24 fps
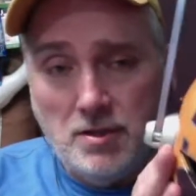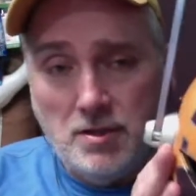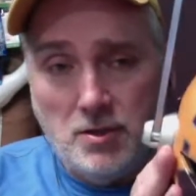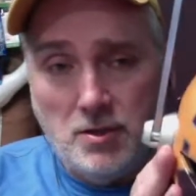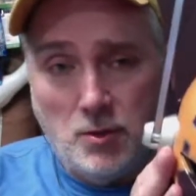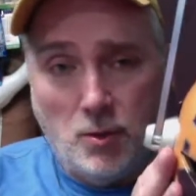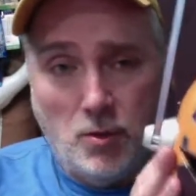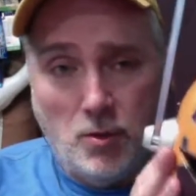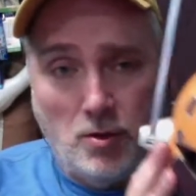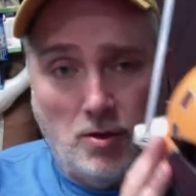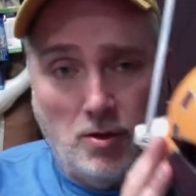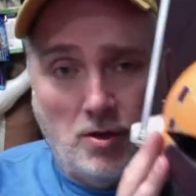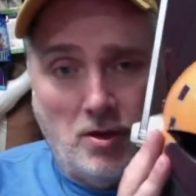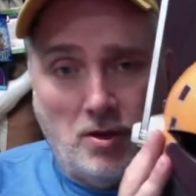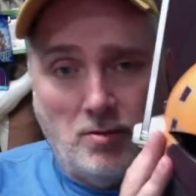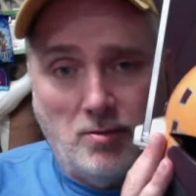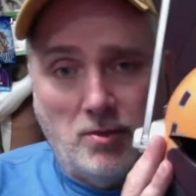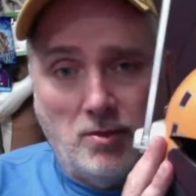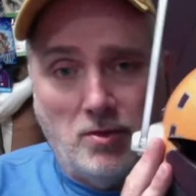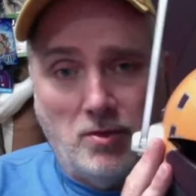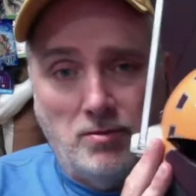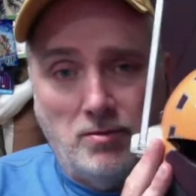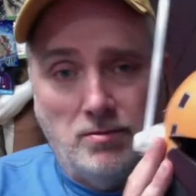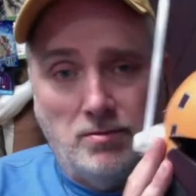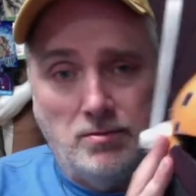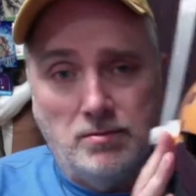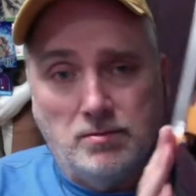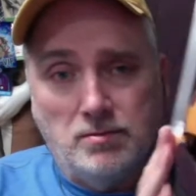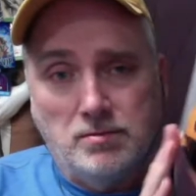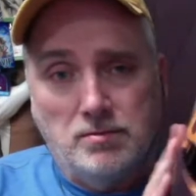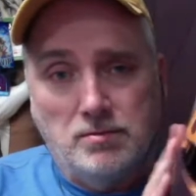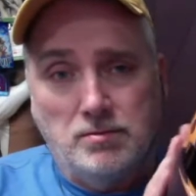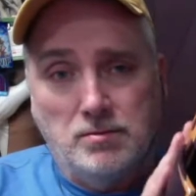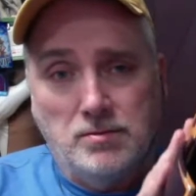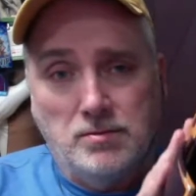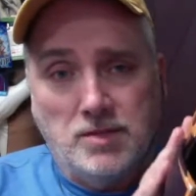order number
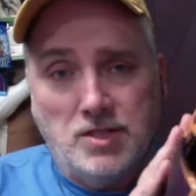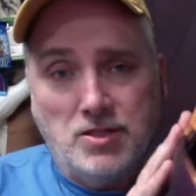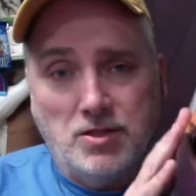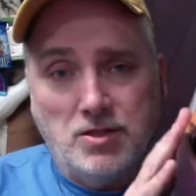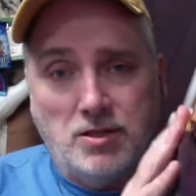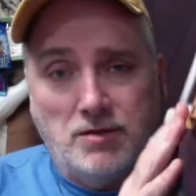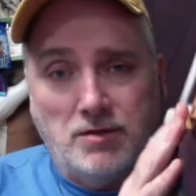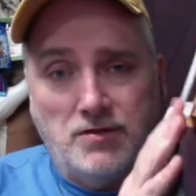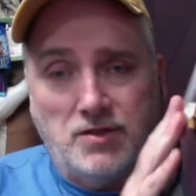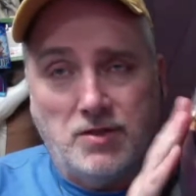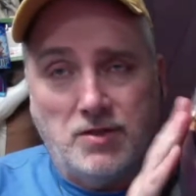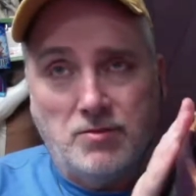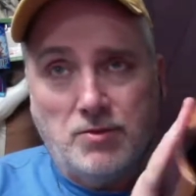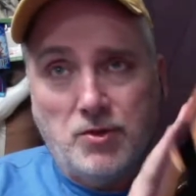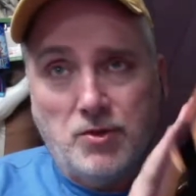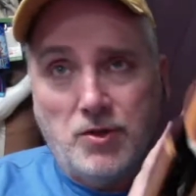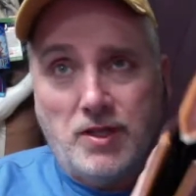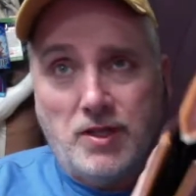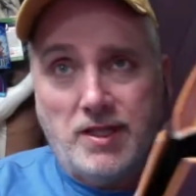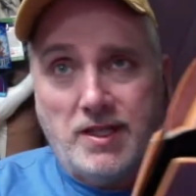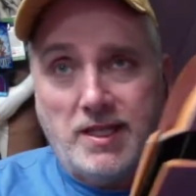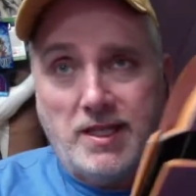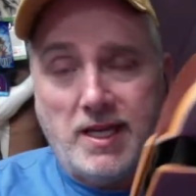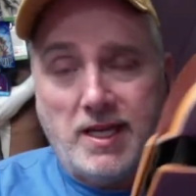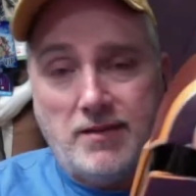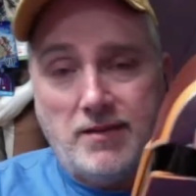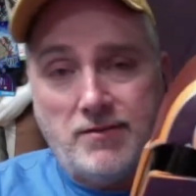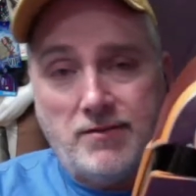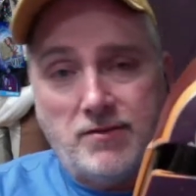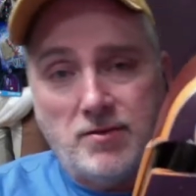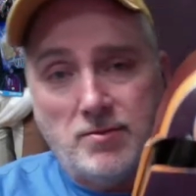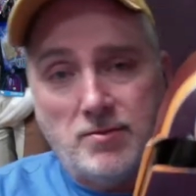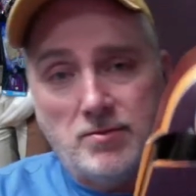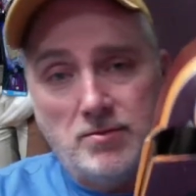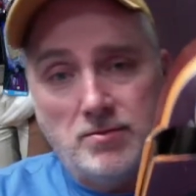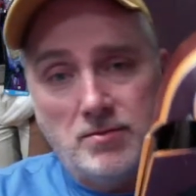of something you didn't get
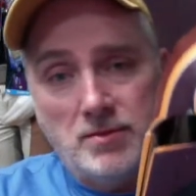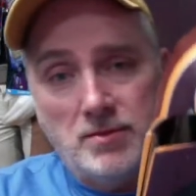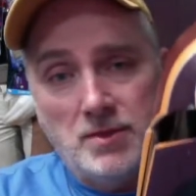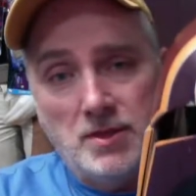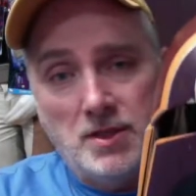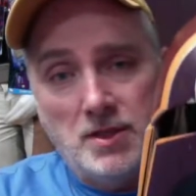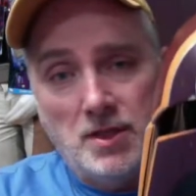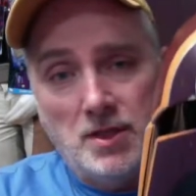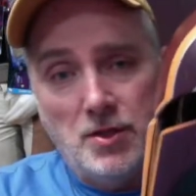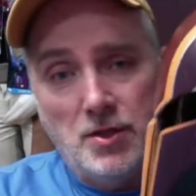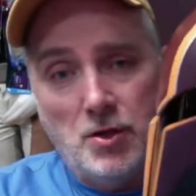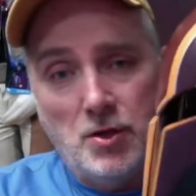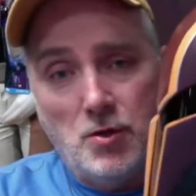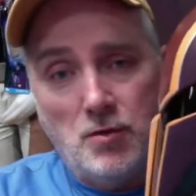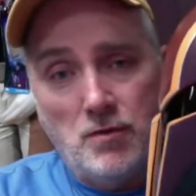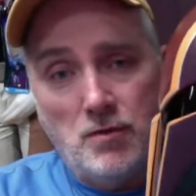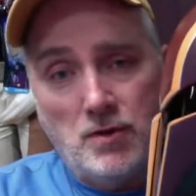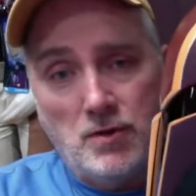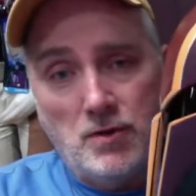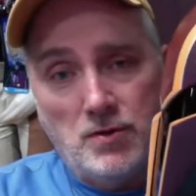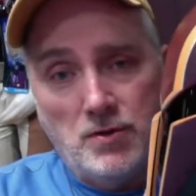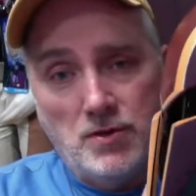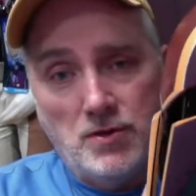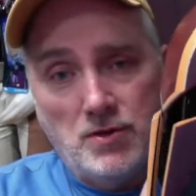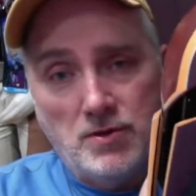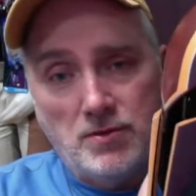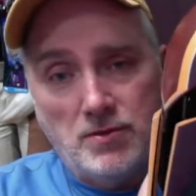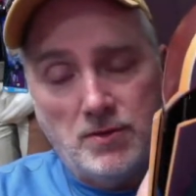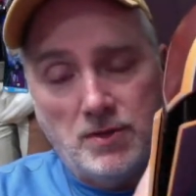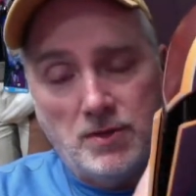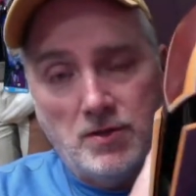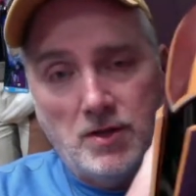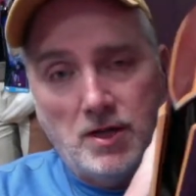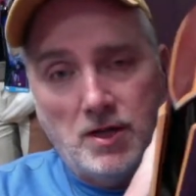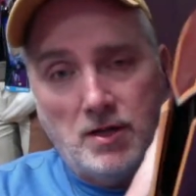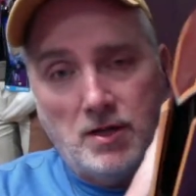from a Novos,
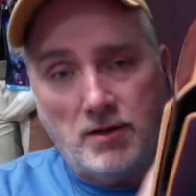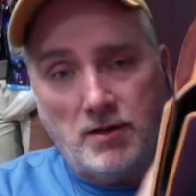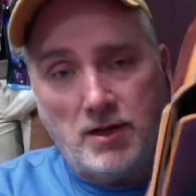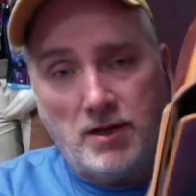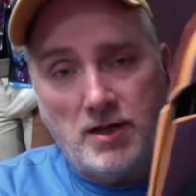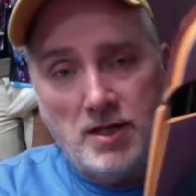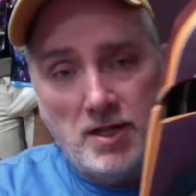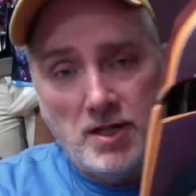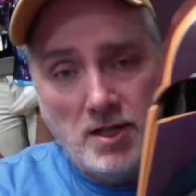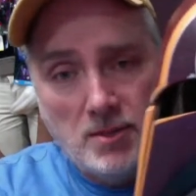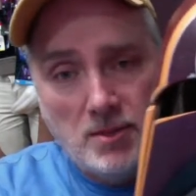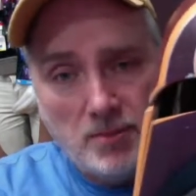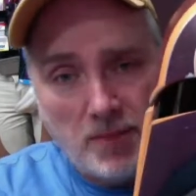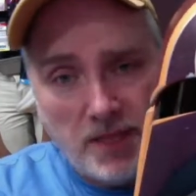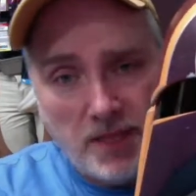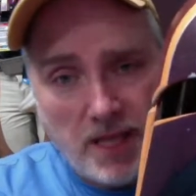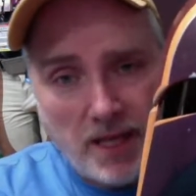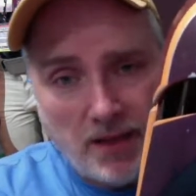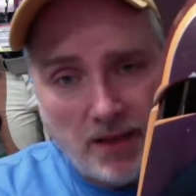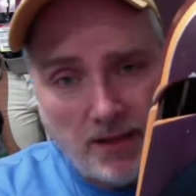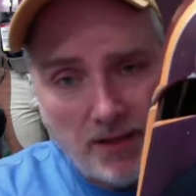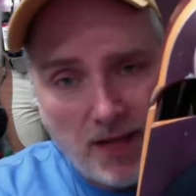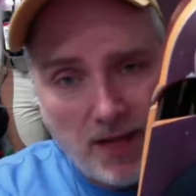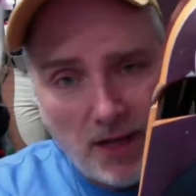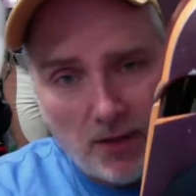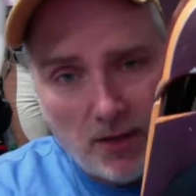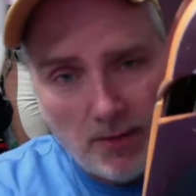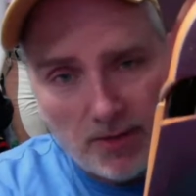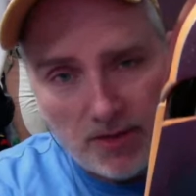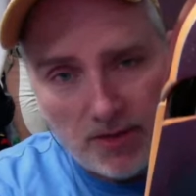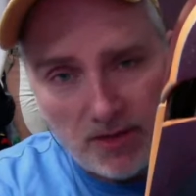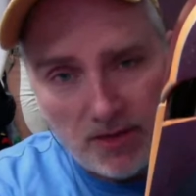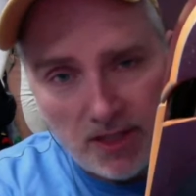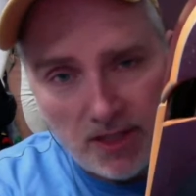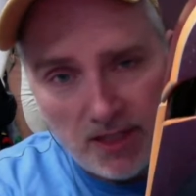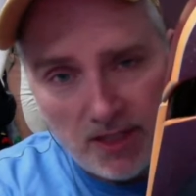they'll honor it. But yeah, the
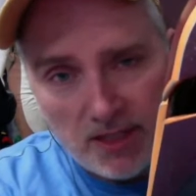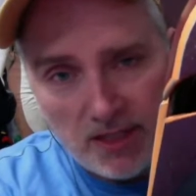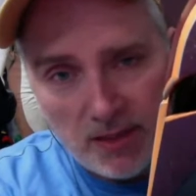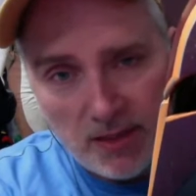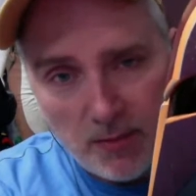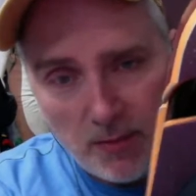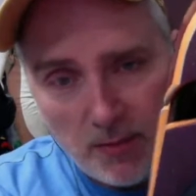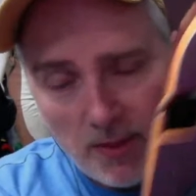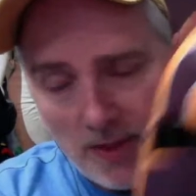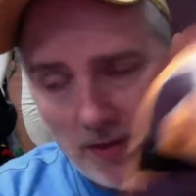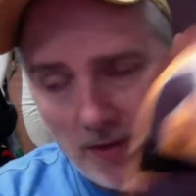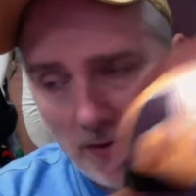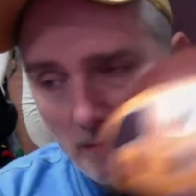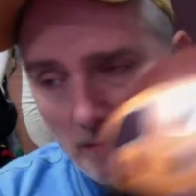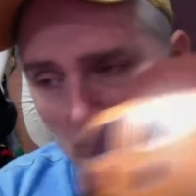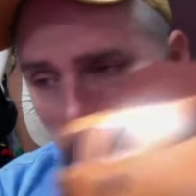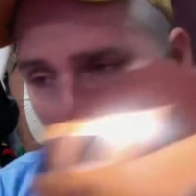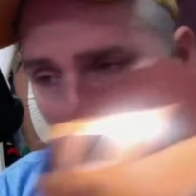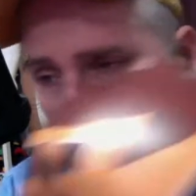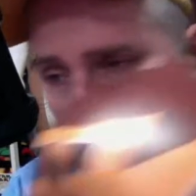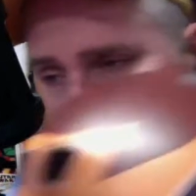helmet's nicely weathered,